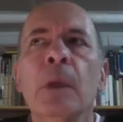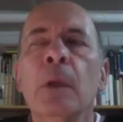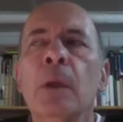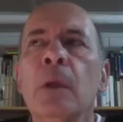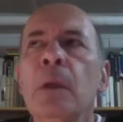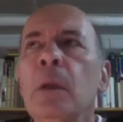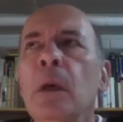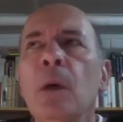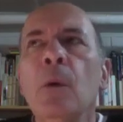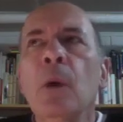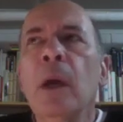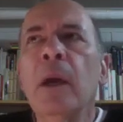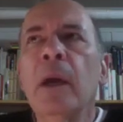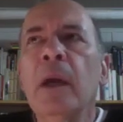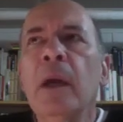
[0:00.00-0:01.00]
you know,
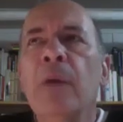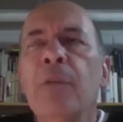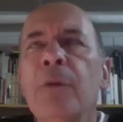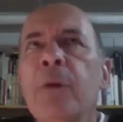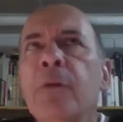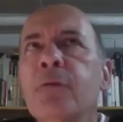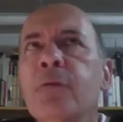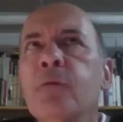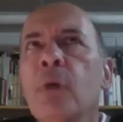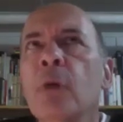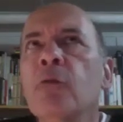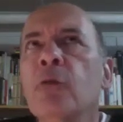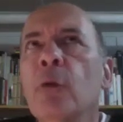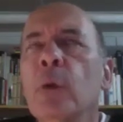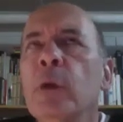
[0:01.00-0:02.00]
every
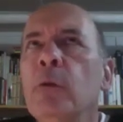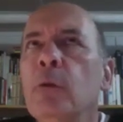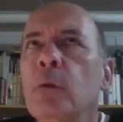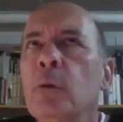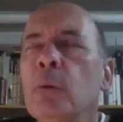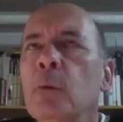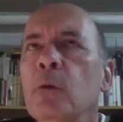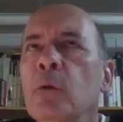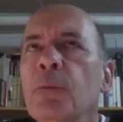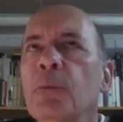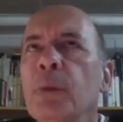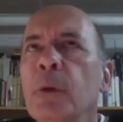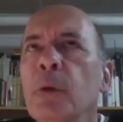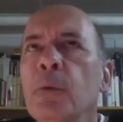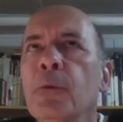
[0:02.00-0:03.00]
structure we knew was
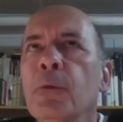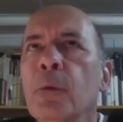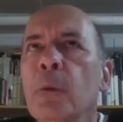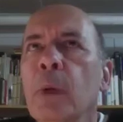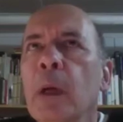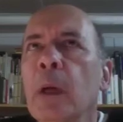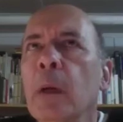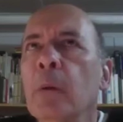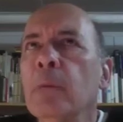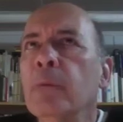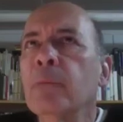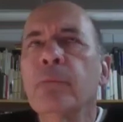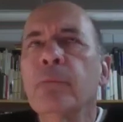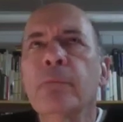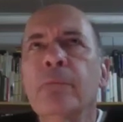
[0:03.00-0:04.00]
built around
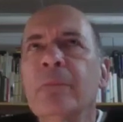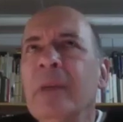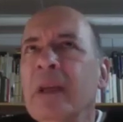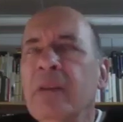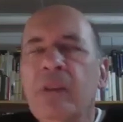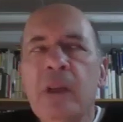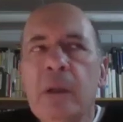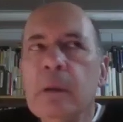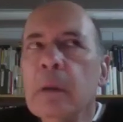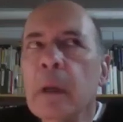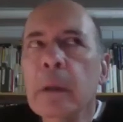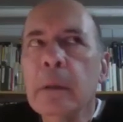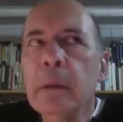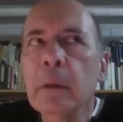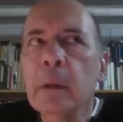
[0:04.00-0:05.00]

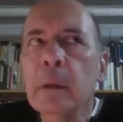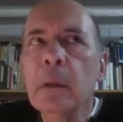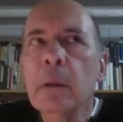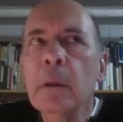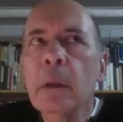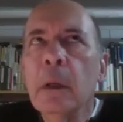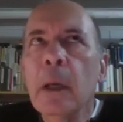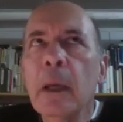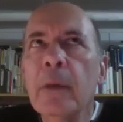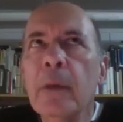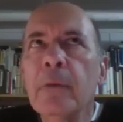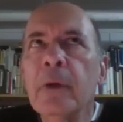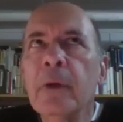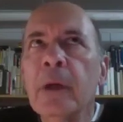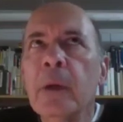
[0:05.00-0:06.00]
1890.
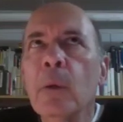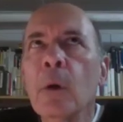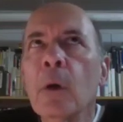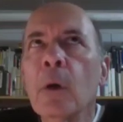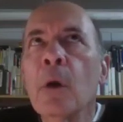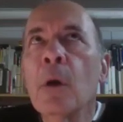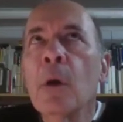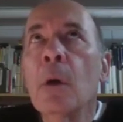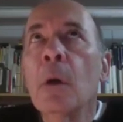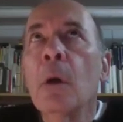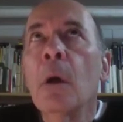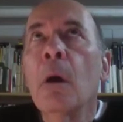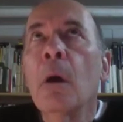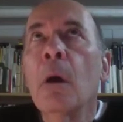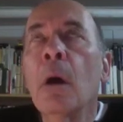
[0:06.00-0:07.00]
And they were
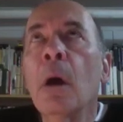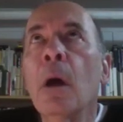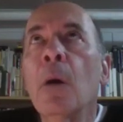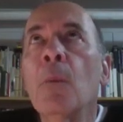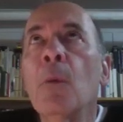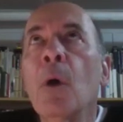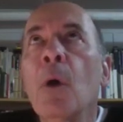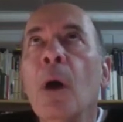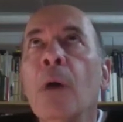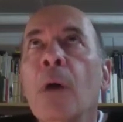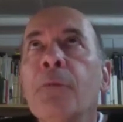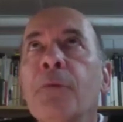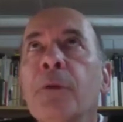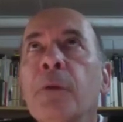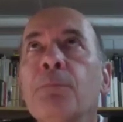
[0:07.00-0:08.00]

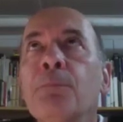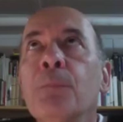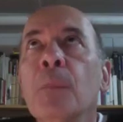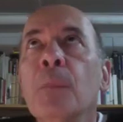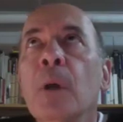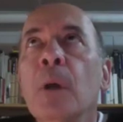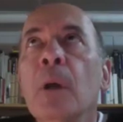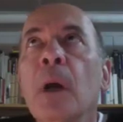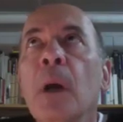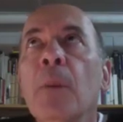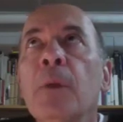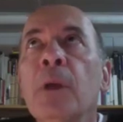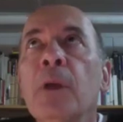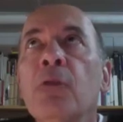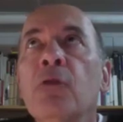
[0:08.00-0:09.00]
often a
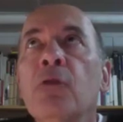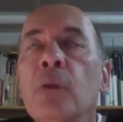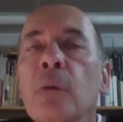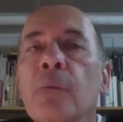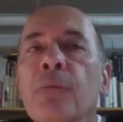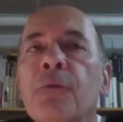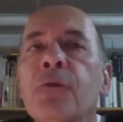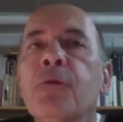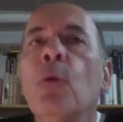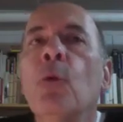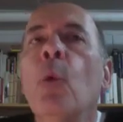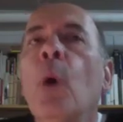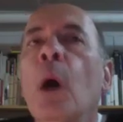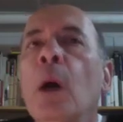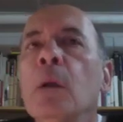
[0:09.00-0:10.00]
combination of
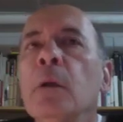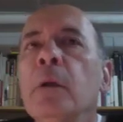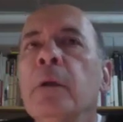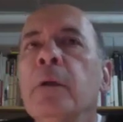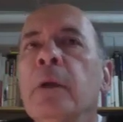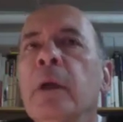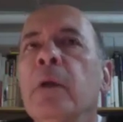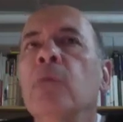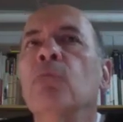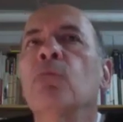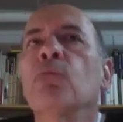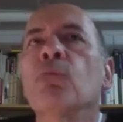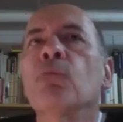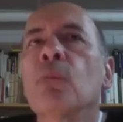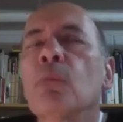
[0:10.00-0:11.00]
squalid
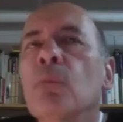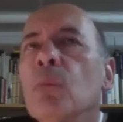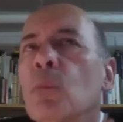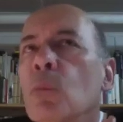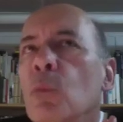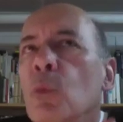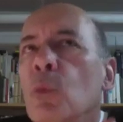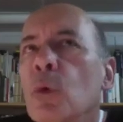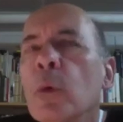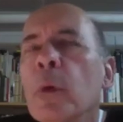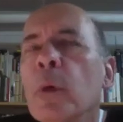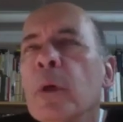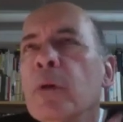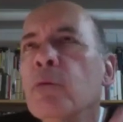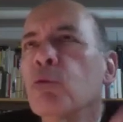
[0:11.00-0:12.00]
and
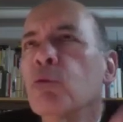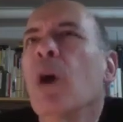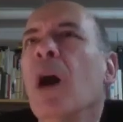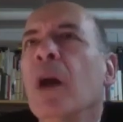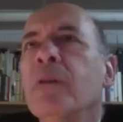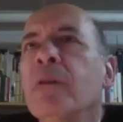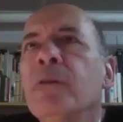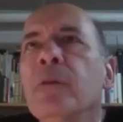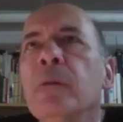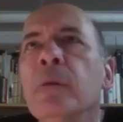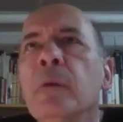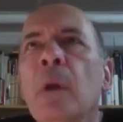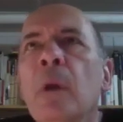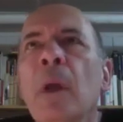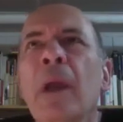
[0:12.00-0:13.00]
ruined, rotten,
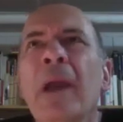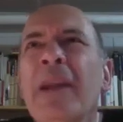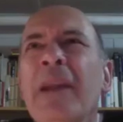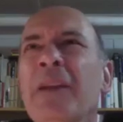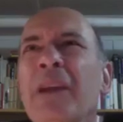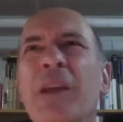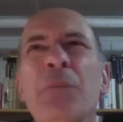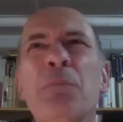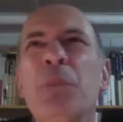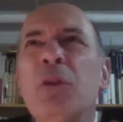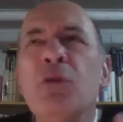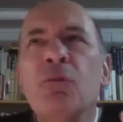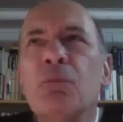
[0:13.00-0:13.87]
and had been